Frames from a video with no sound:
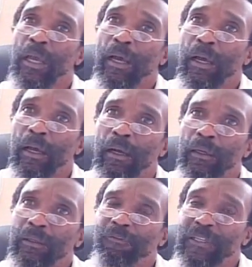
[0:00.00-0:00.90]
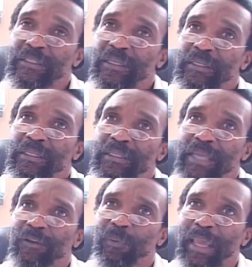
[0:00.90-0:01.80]
the facilities
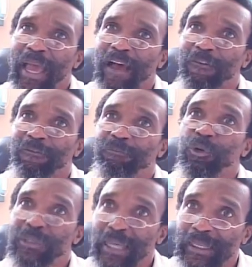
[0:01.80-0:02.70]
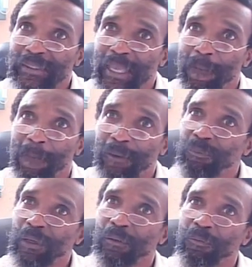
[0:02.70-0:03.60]
that we have, protect them,
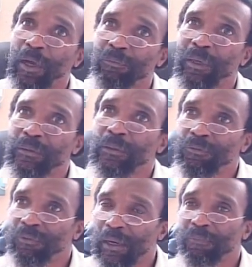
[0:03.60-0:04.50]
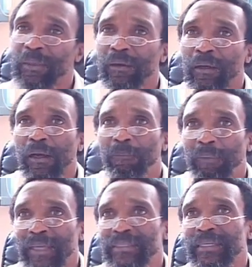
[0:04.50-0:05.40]
but develop the
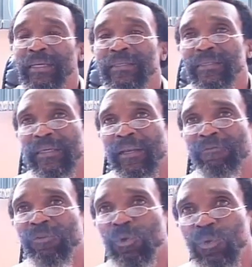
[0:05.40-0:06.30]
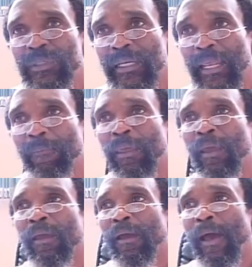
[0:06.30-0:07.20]
capacity and the skill of using them,
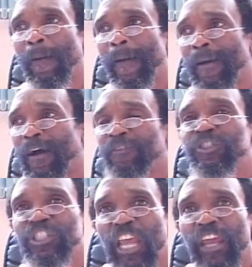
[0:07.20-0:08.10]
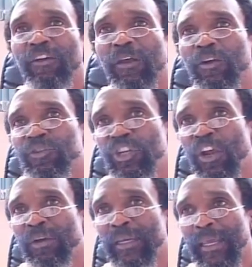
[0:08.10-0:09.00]
of
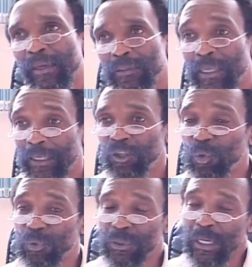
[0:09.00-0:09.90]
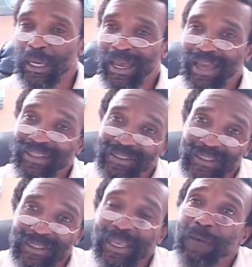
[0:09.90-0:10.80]
sharing their use. And it's
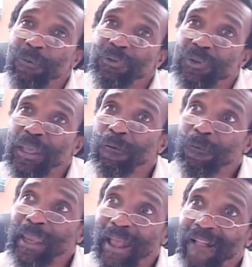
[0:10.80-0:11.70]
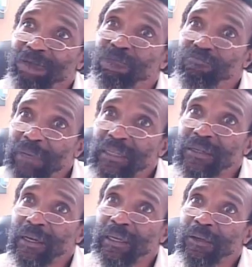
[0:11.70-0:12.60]
the same with things. We have
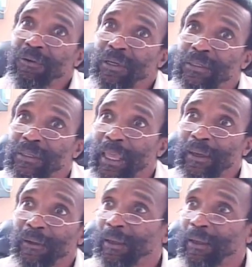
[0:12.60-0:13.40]
major areas like